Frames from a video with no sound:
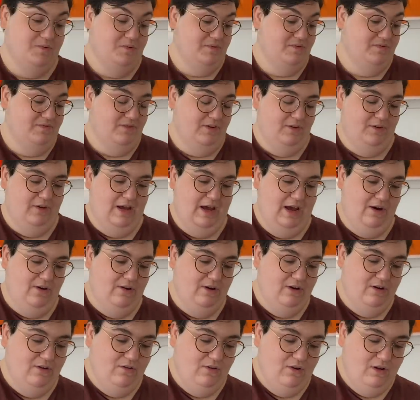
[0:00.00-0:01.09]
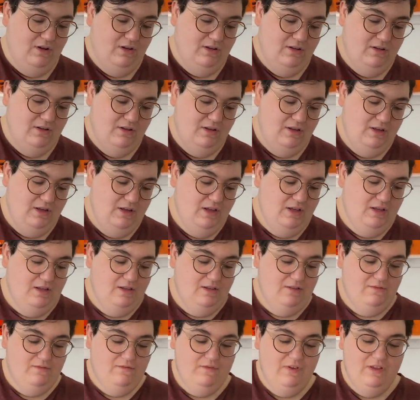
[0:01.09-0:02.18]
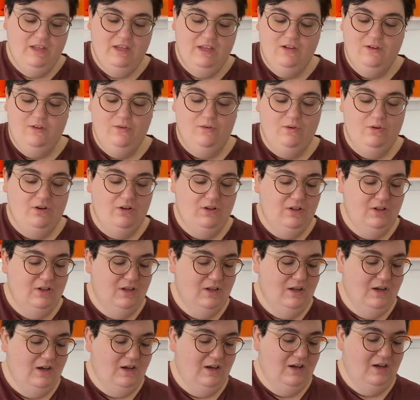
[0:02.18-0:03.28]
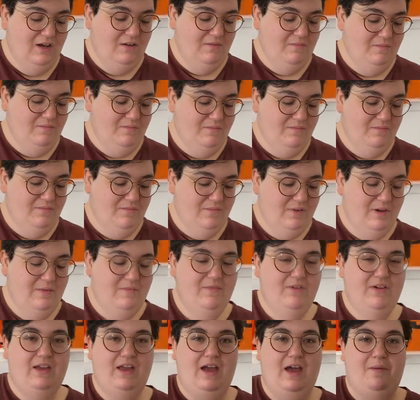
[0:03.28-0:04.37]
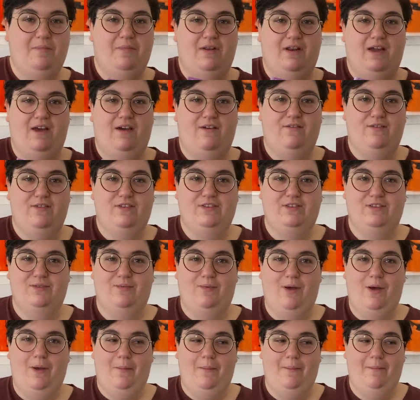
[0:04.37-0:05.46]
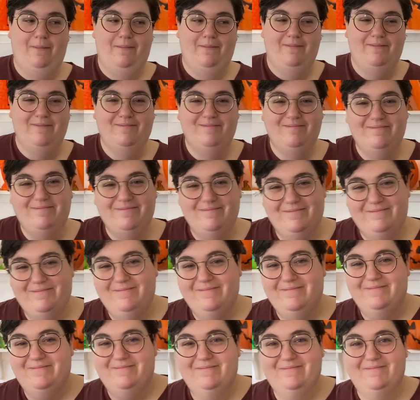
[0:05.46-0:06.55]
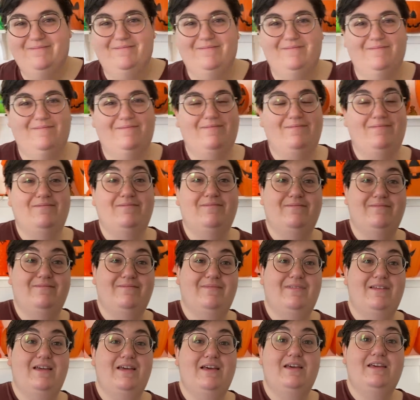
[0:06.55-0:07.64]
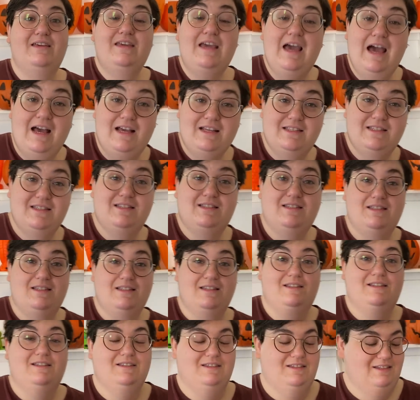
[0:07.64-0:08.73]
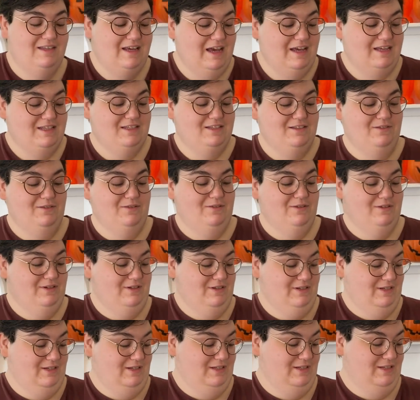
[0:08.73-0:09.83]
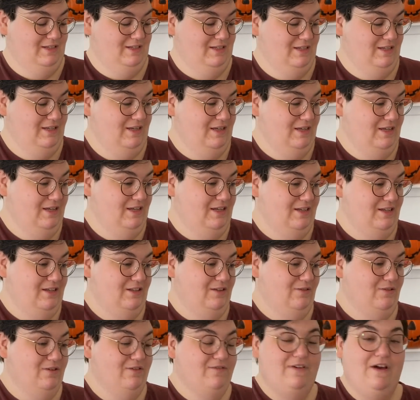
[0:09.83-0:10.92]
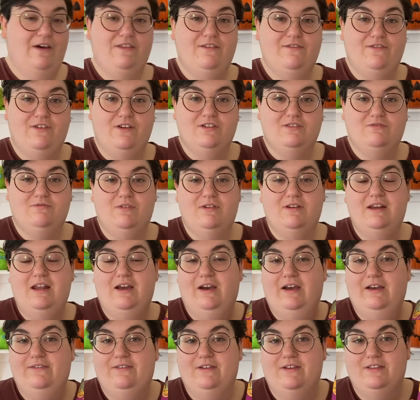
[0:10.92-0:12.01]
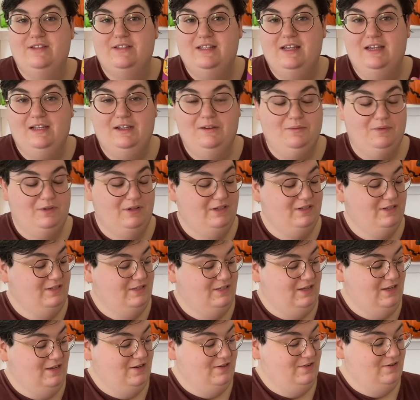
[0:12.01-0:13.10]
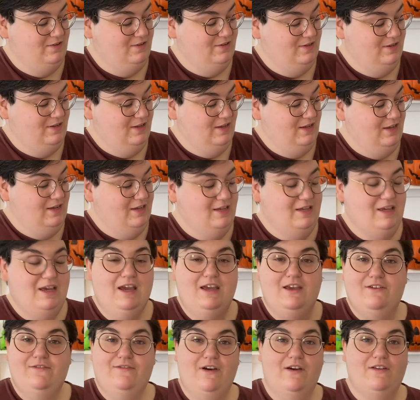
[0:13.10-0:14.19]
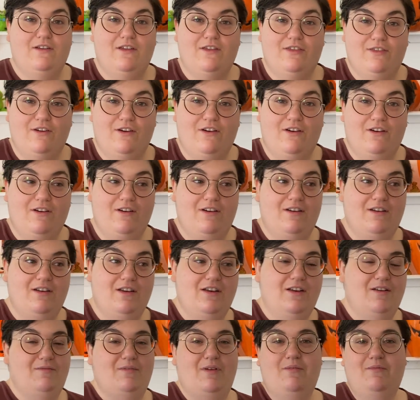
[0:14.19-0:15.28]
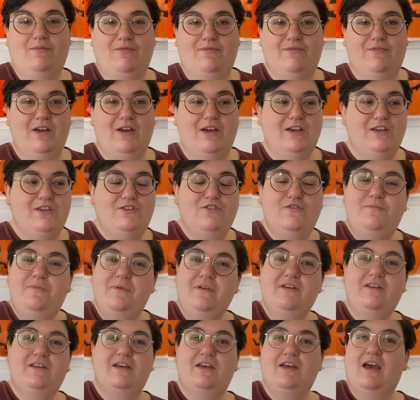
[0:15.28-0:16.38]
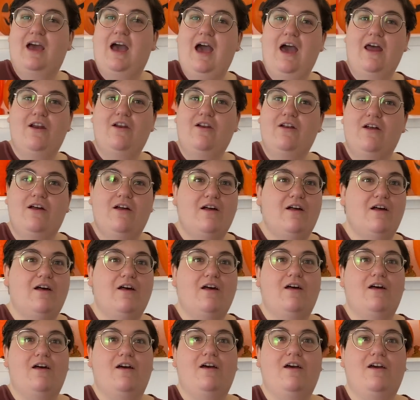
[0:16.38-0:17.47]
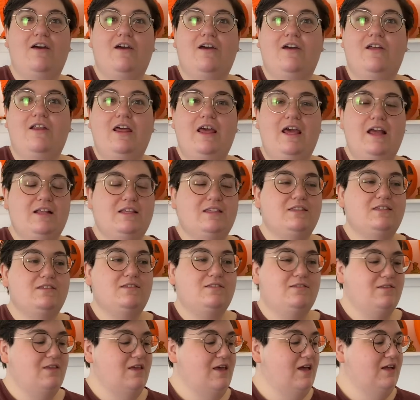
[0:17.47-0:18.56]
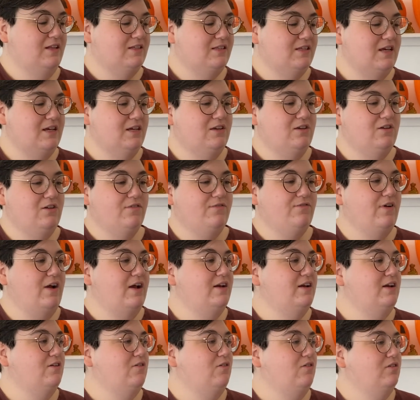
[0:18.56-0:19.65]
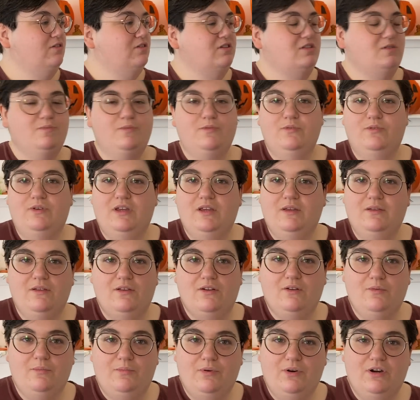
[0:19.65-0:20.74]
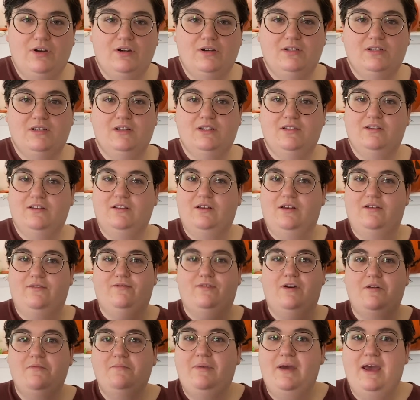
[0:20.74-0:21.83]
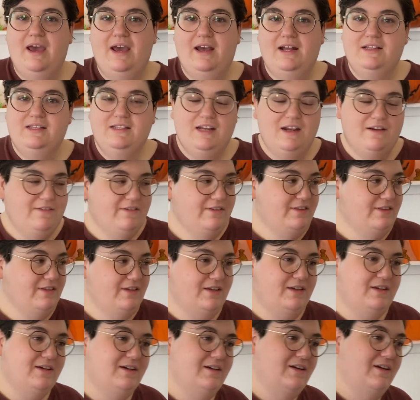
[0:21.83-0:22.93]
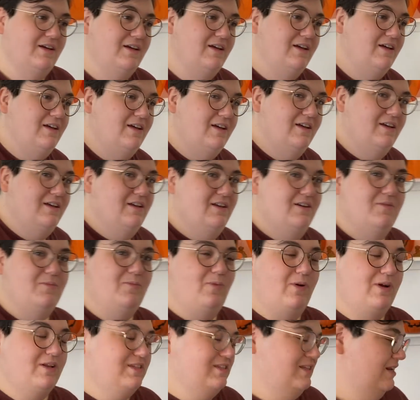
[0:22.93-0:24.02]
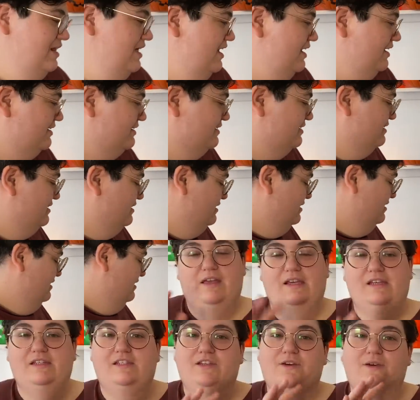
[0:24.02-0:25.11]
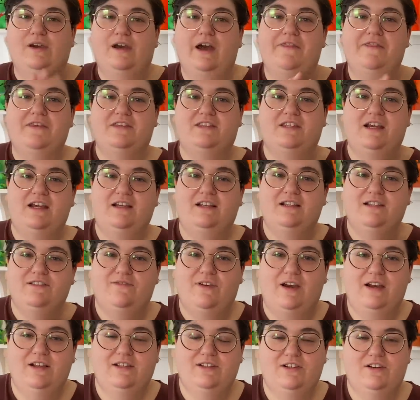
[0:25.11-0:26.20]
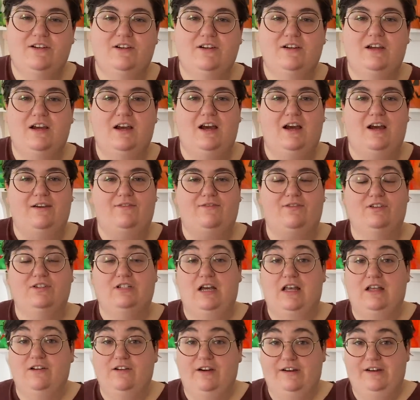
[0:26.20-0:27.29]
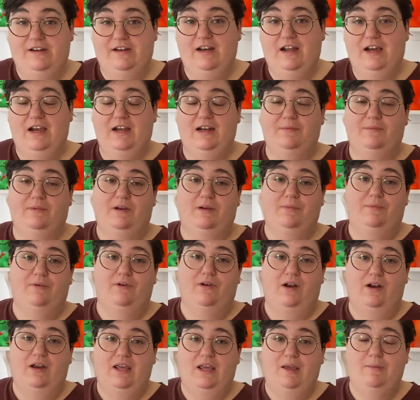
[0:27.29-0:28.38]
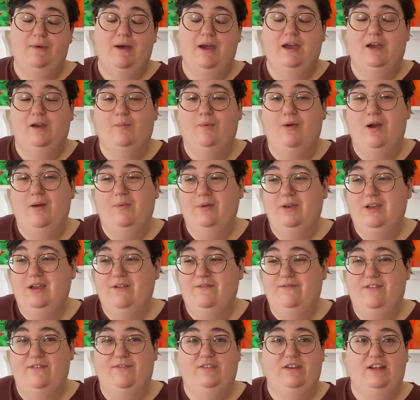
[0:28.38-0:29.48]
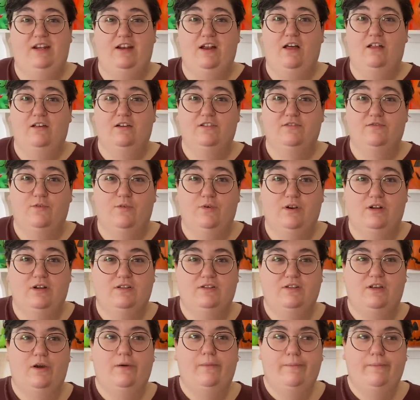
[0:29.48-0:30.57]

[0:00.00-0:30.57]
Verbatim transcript: was filled out at all. Really cool. Um, I'm really happy to have this as well. The other one we did a giveaway. Yes. Whatnot with. Yes. Yes. This Laura. is our second time finding it. Oh. Laura found the first one. Now I found the second one. I found so. the third, but I didn't pick yeah, it up. Yeah, you found a third? Uh, Maybe you've been... It's the year of the fun pad. I don't know. It's, to... it's like you're finding all the spooky little books and the fun pads and everything. What's next? So I got this Titleist visor uh, for a dollar ninety-nine. I'm going to put on eBay. I could probably get fifteen dollars for it. So